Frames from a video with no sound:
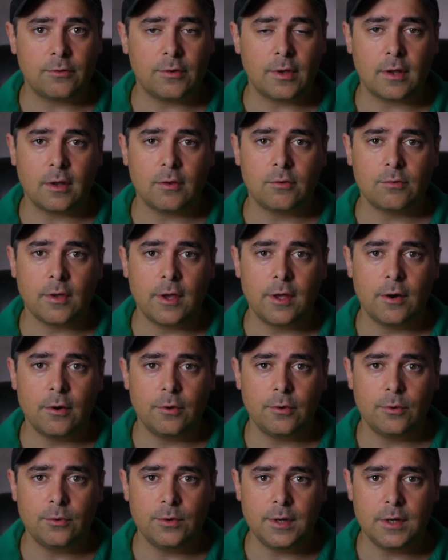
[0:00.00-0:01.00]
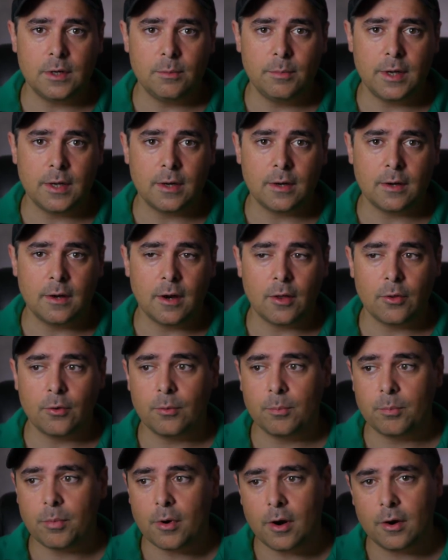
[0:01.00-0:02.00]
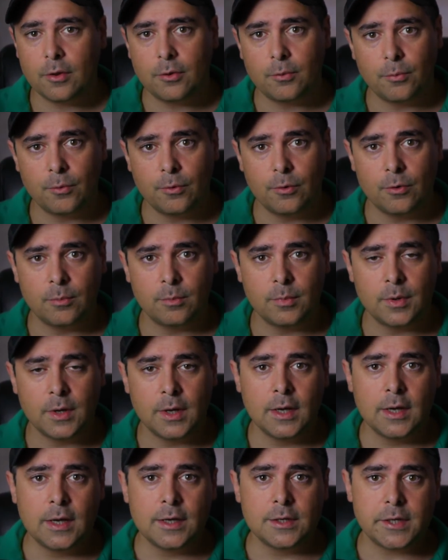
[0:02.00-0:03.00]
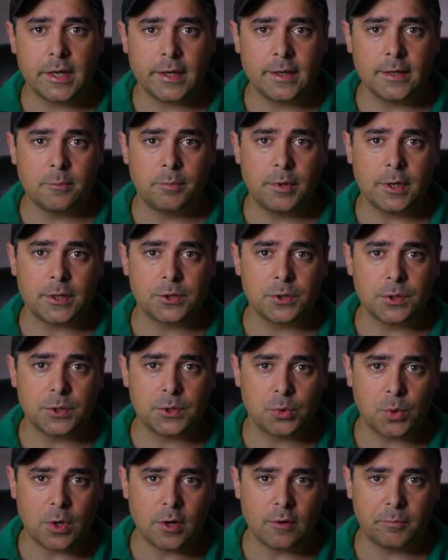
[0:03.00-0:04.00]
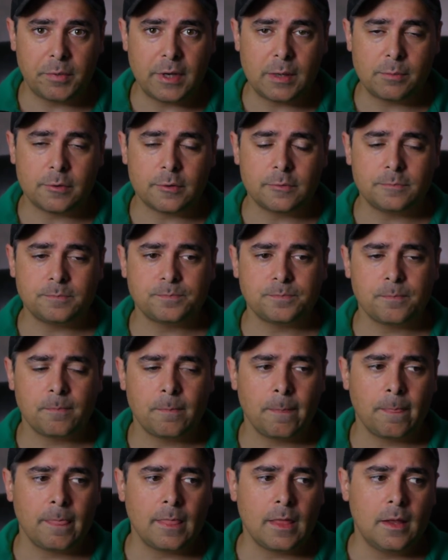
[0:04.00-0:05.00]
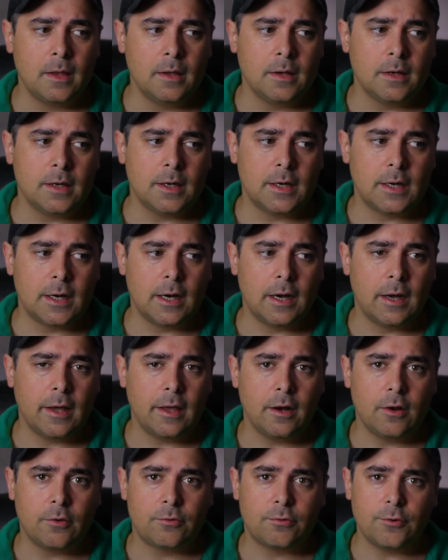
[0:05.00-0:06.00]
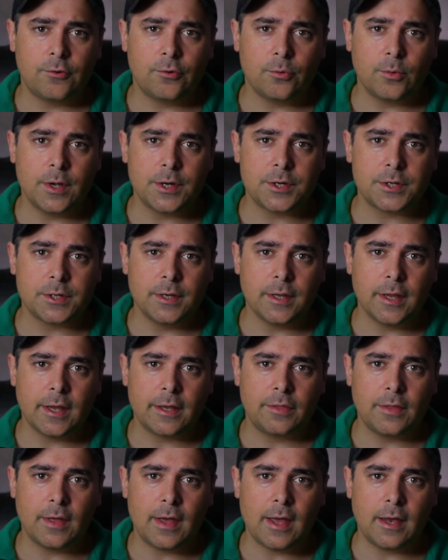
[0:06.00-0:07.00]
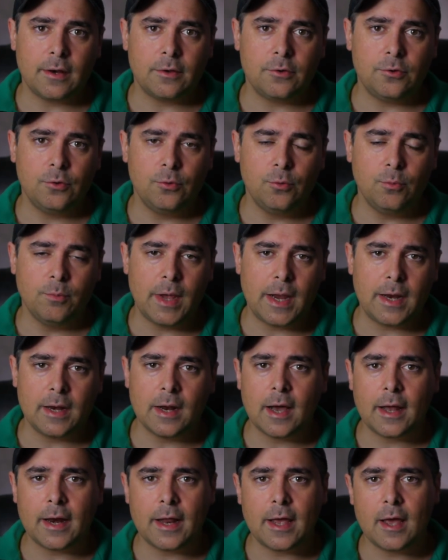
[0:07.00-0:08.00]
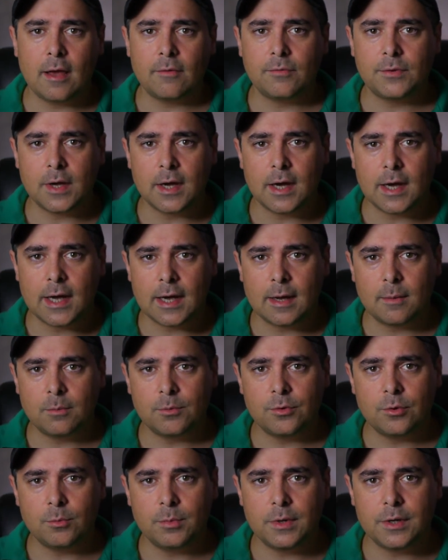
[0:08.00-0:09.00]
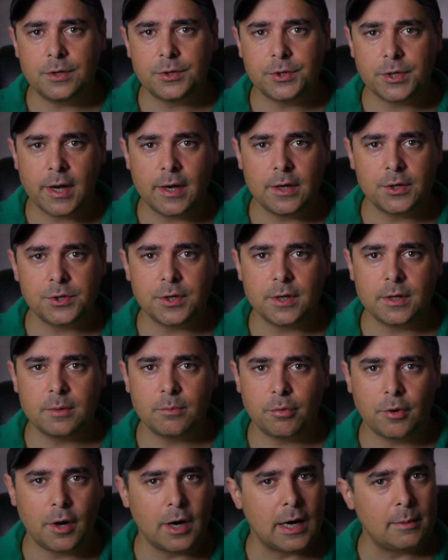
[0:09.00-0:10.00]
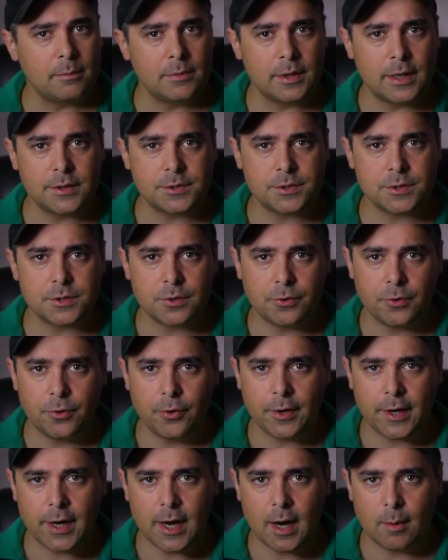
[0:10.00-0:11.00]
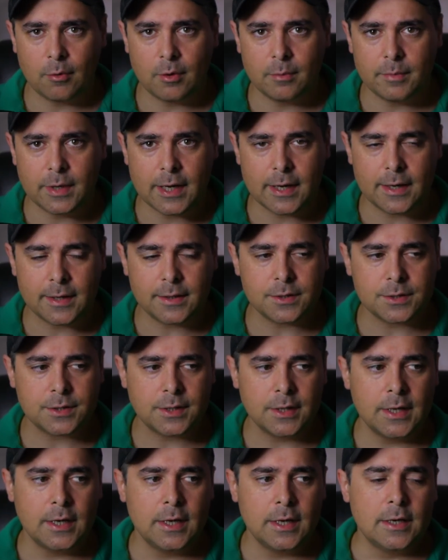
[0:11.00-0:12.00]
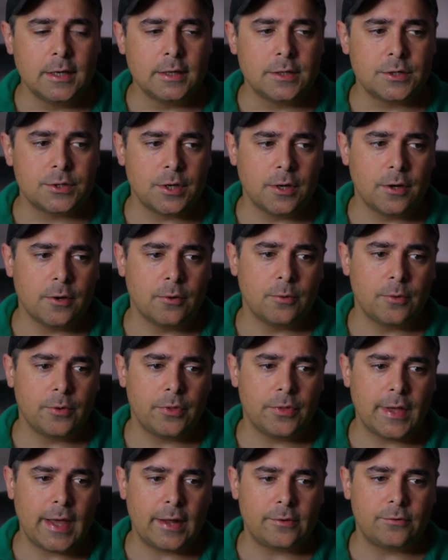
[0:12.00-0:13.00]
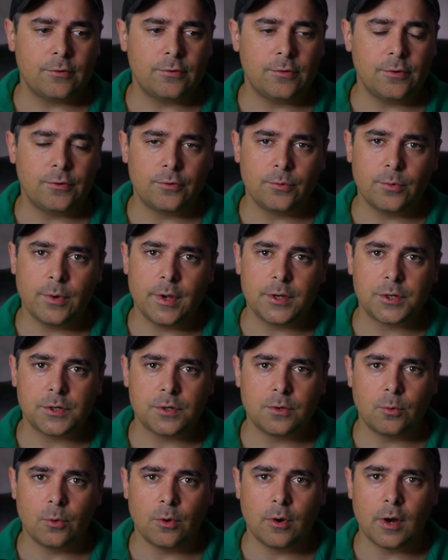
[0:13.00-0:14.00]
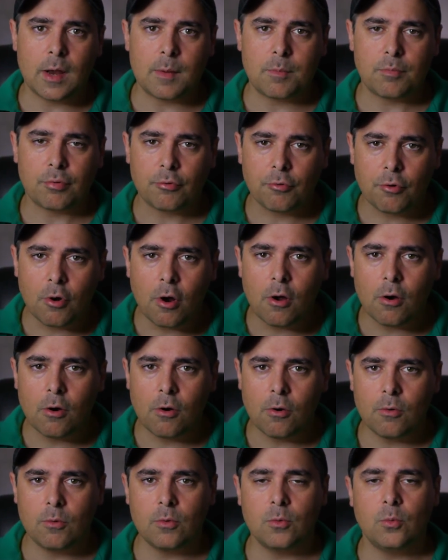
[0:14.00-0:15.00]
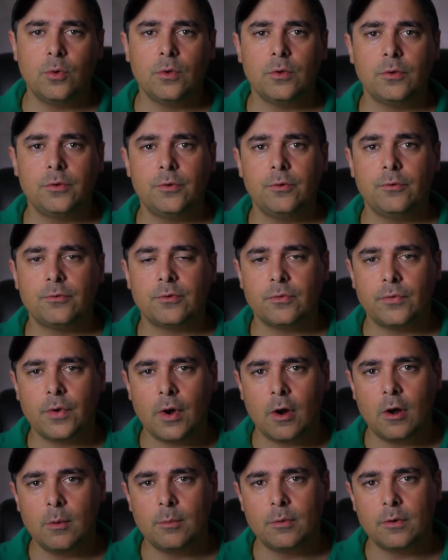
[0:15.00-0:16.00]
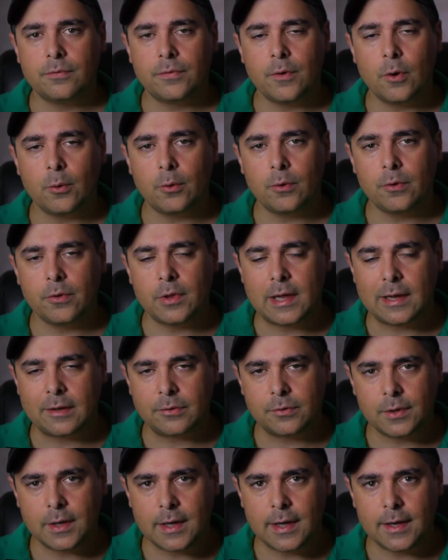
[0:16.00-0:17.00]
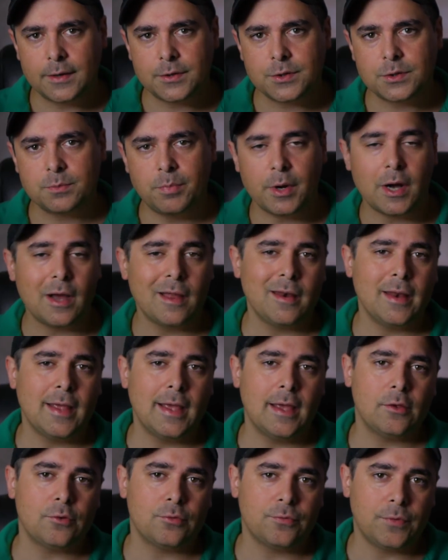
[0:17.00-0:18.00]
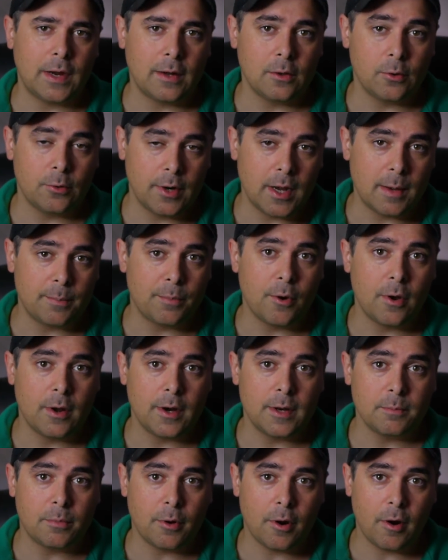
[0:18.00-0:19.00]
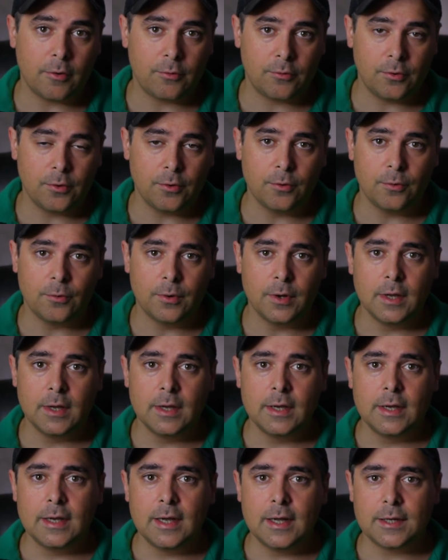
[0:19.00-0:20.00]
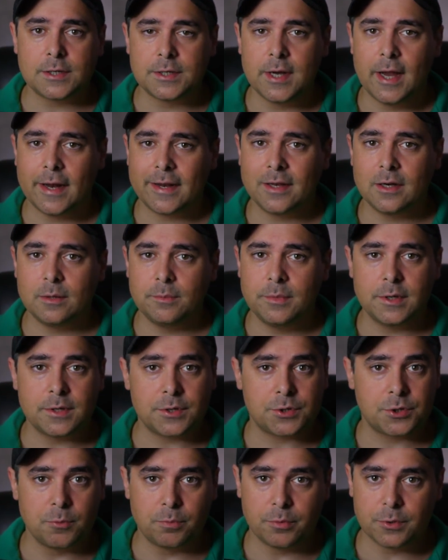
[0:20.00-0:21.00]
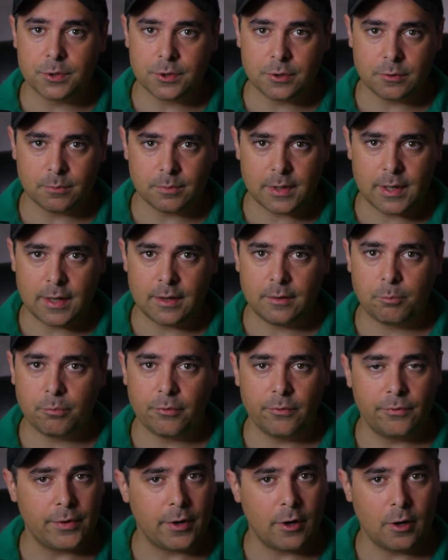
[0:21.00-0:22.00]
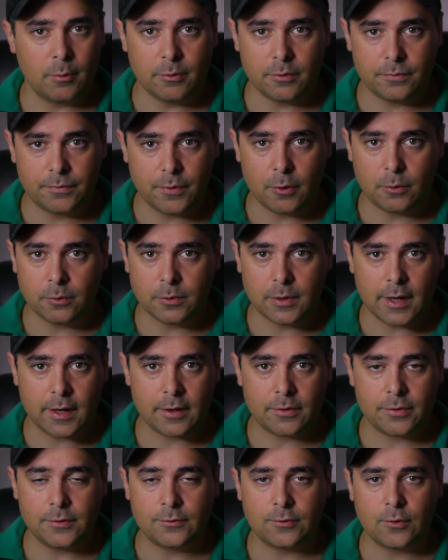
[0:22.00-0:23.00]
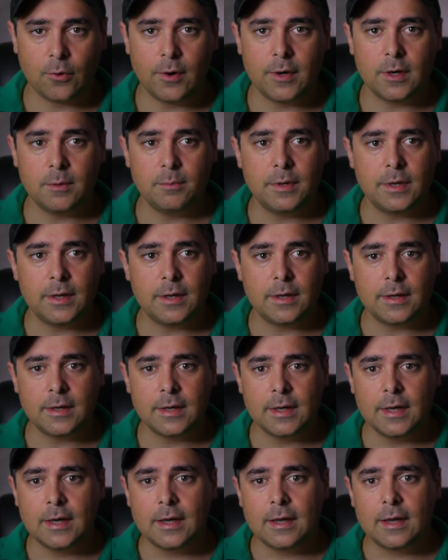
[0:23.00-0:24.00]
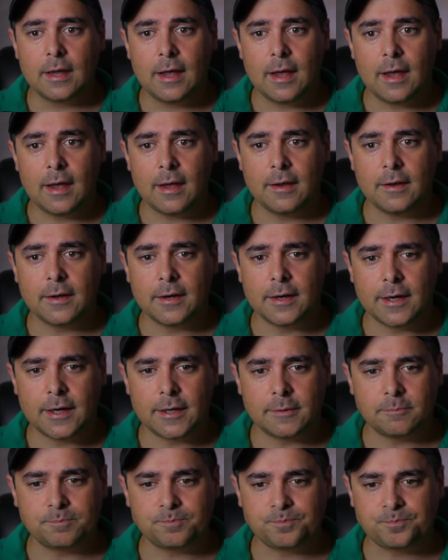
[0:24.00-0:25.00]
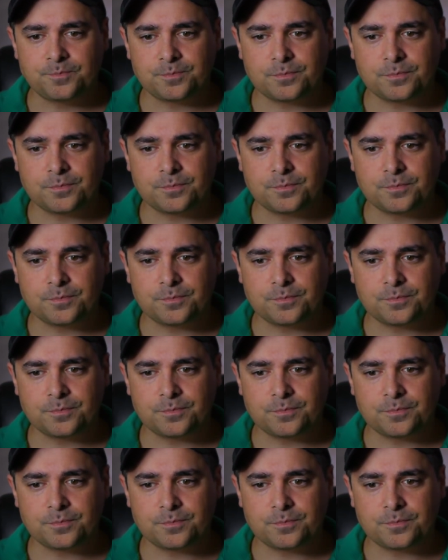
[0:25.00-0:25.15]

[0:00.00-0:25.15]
seconds later you need to be in another part of the room taking a picture of 12 people uh, in a situation like that you may not have time to be changing prime lenses on your camera bodies so that's a situation where a pro will use a variable focal length lens but as followed up on in part two it's not going to be a super zoom length, variable focal length. It's going to be a um,